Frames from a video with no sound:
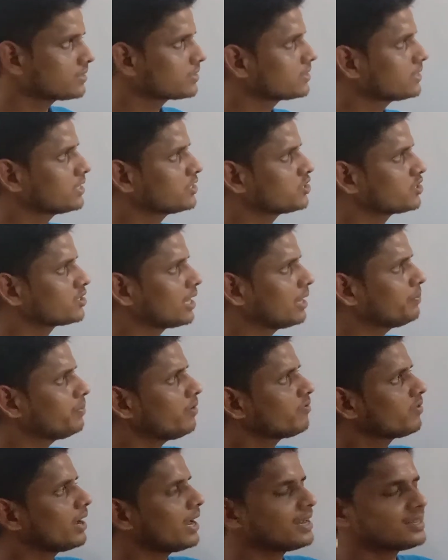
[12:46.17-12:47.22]
Such type
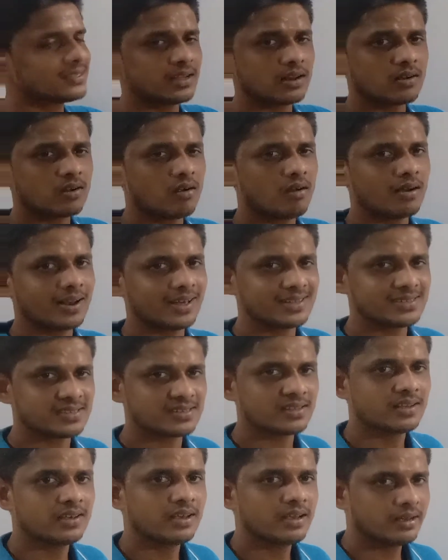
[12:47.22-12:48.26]
of glands are called as
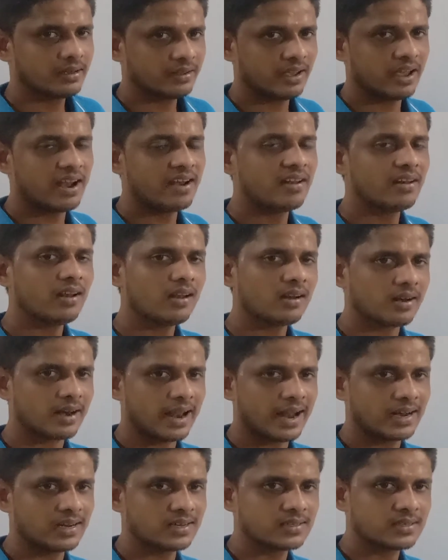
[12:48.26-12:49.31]
adrenal
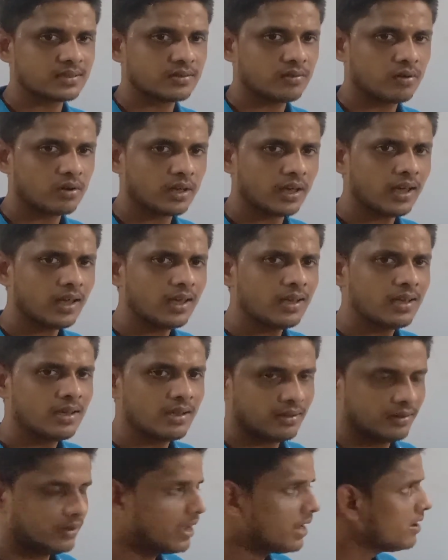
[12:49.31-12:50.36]
glands. Okay,
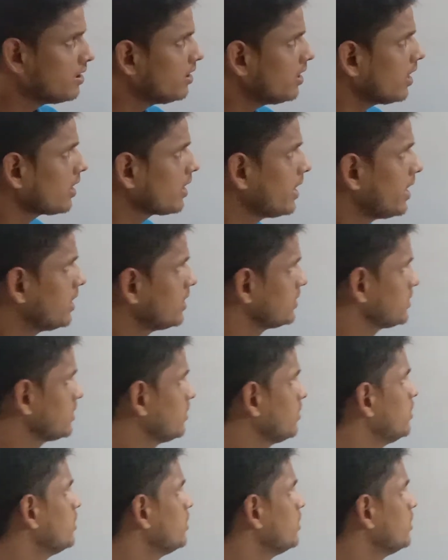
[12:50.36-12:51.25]
adrenal glands.